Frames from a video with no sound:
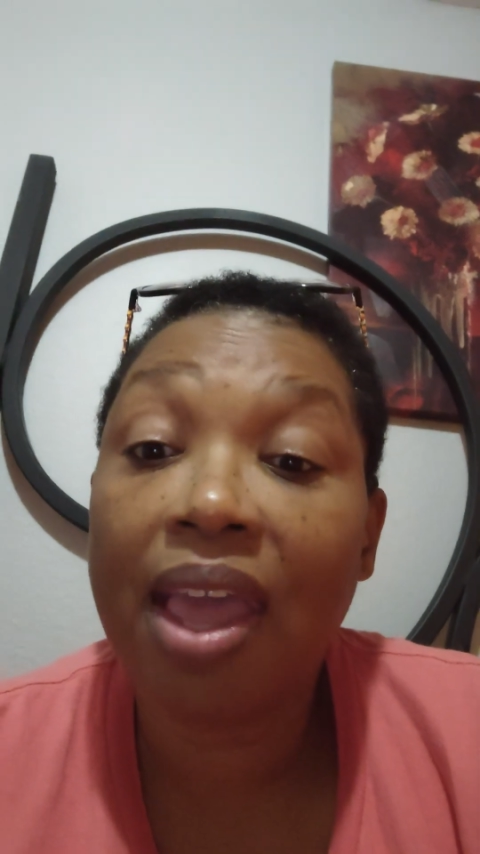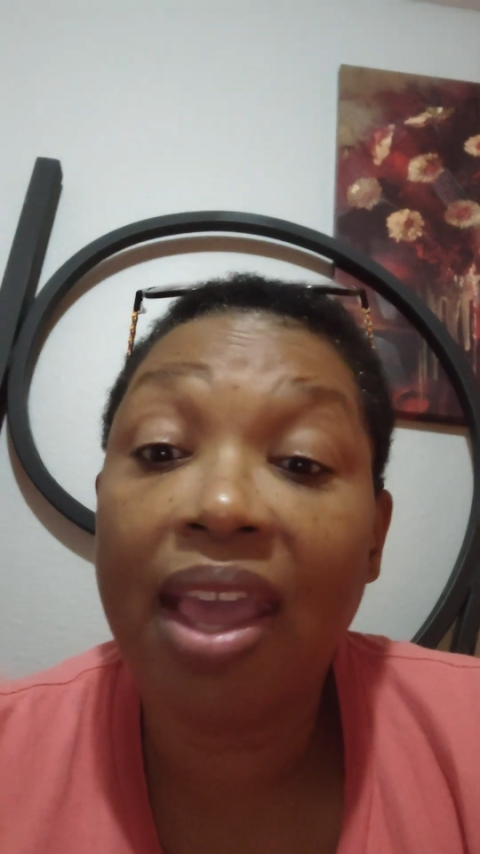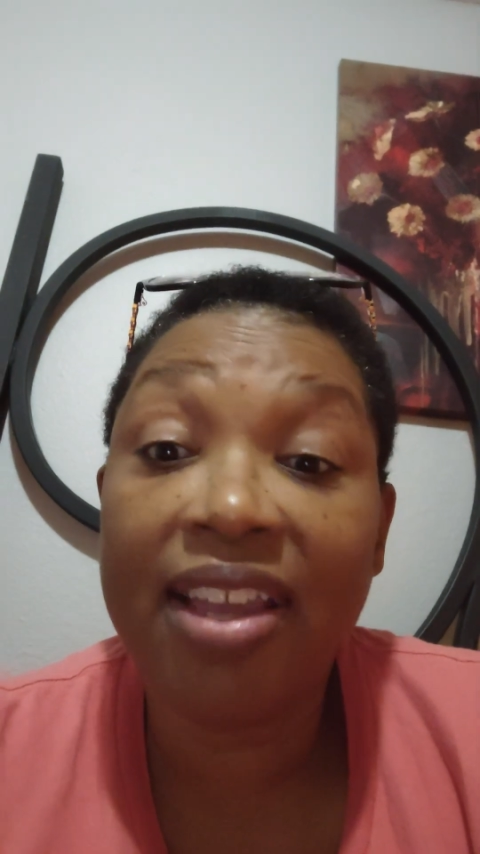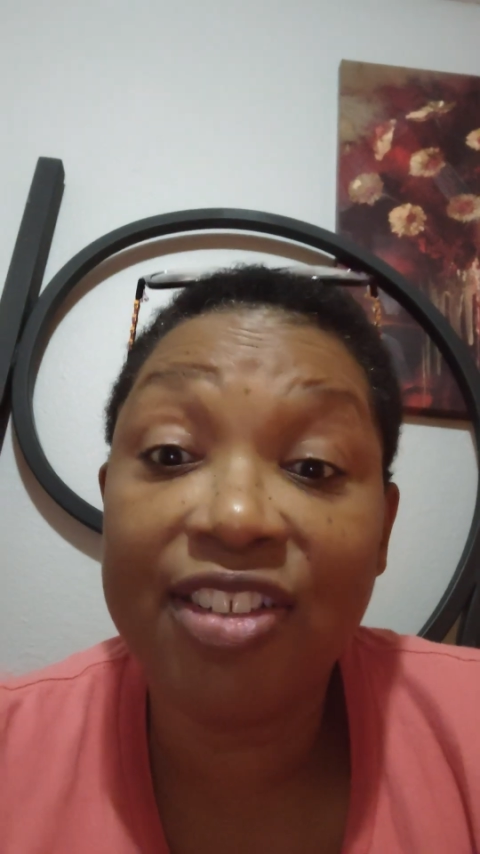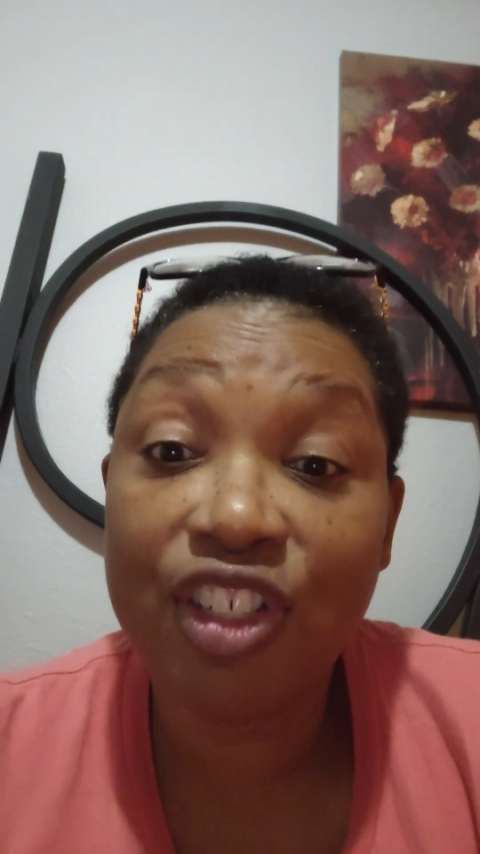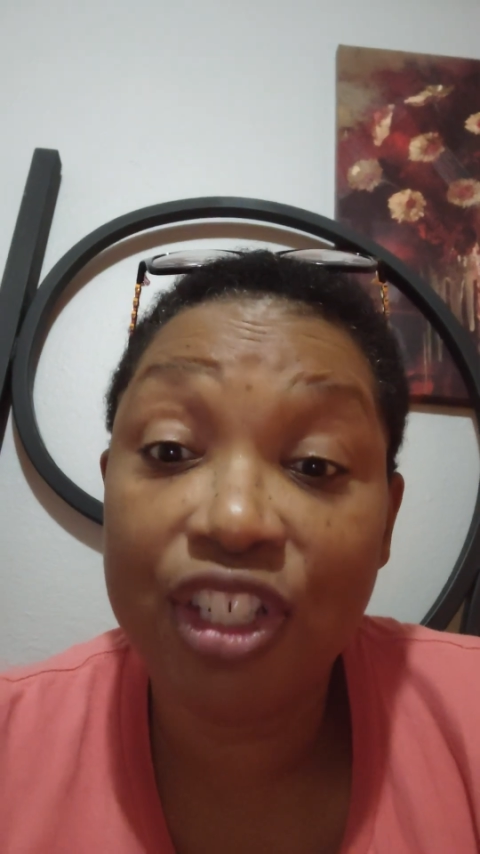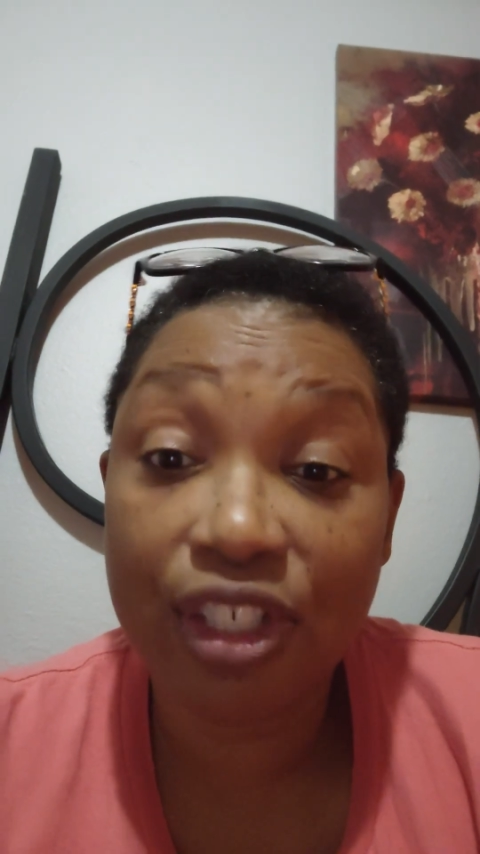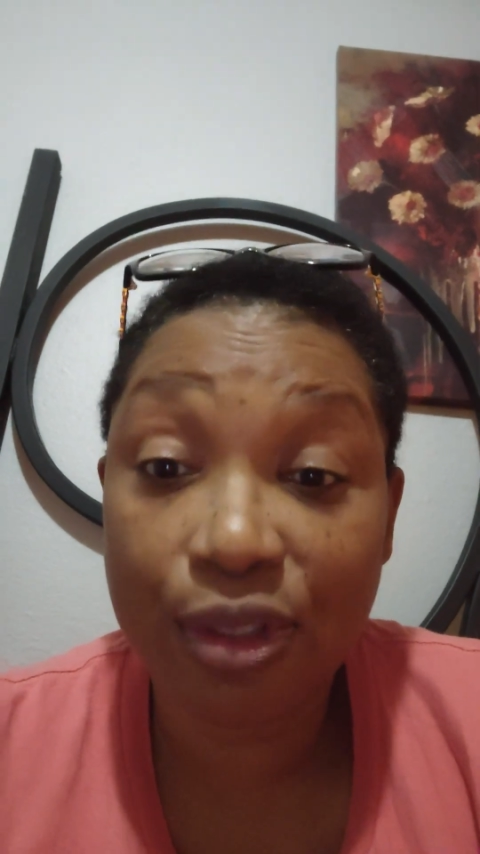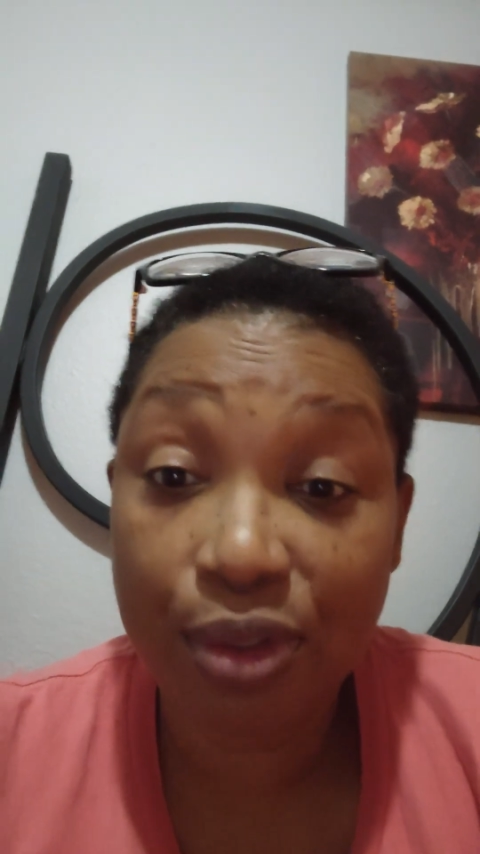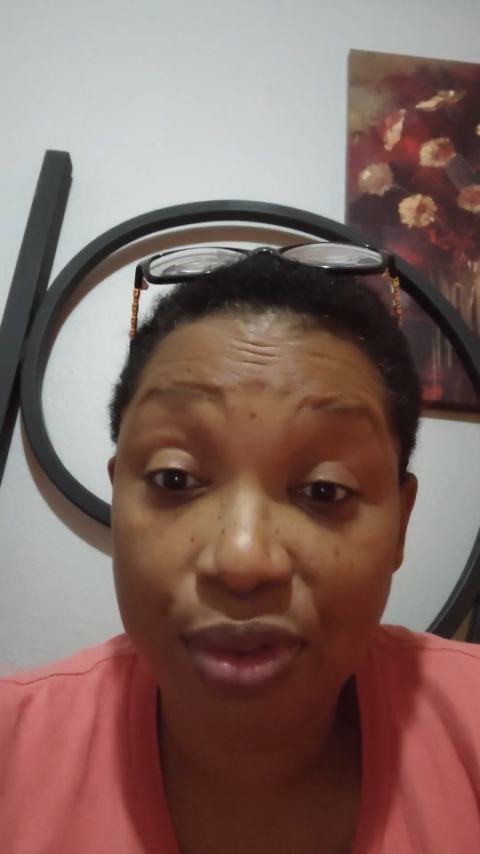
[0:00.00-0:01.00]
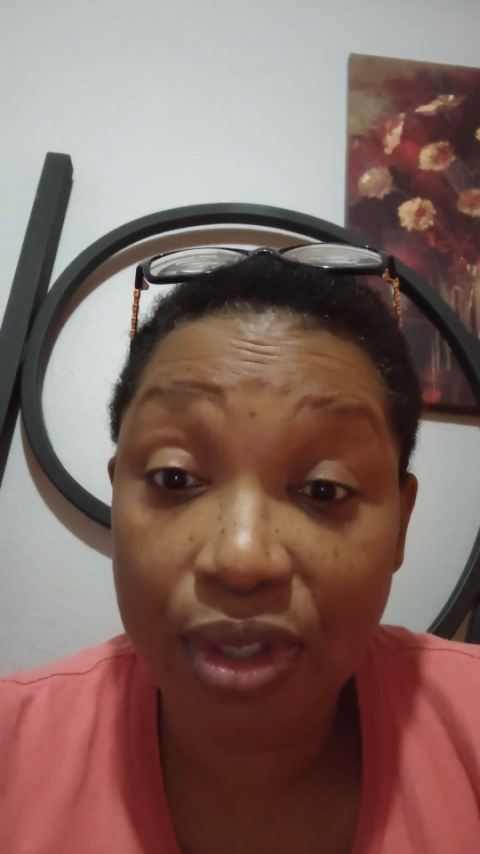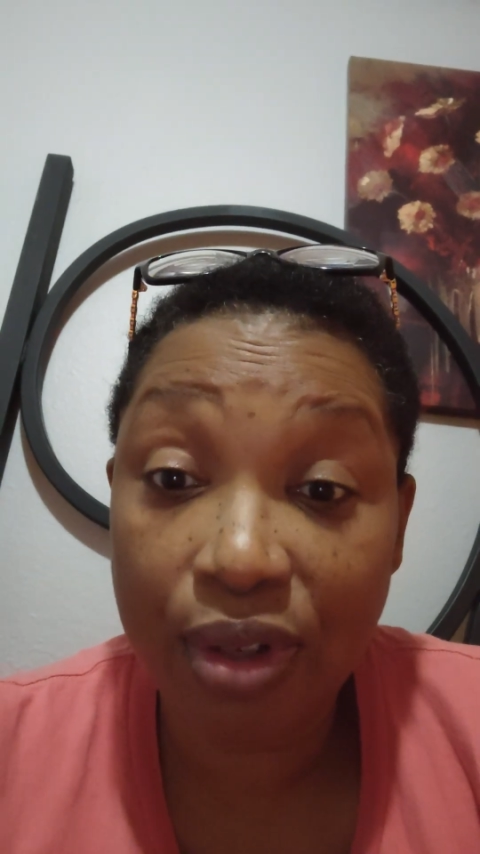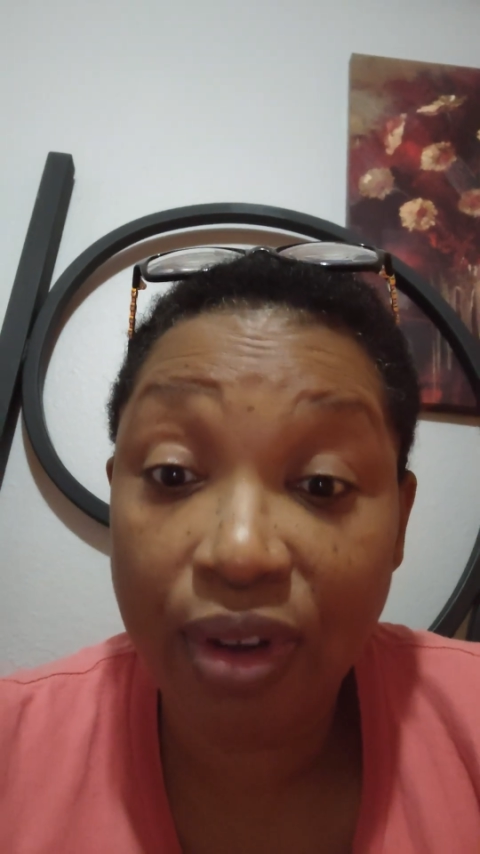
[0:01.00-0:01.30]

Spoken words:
8 children,